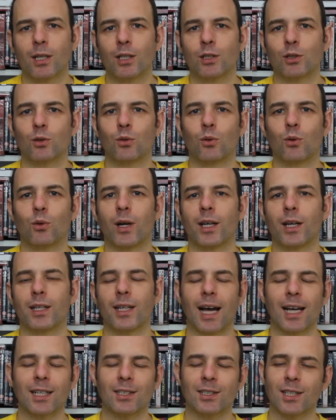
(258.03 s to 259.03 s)
So it
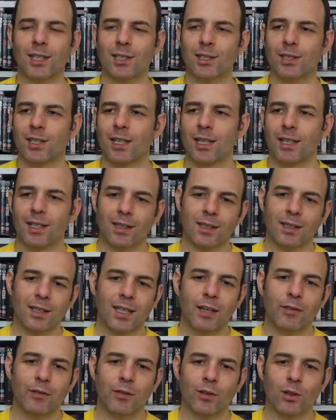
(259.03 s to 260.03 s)
adds this
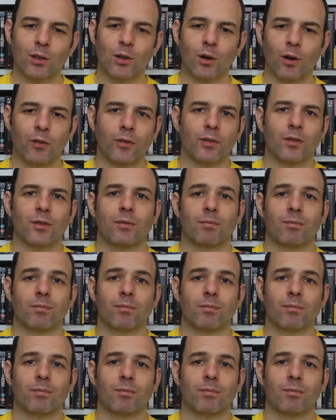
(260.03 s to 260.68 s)
level of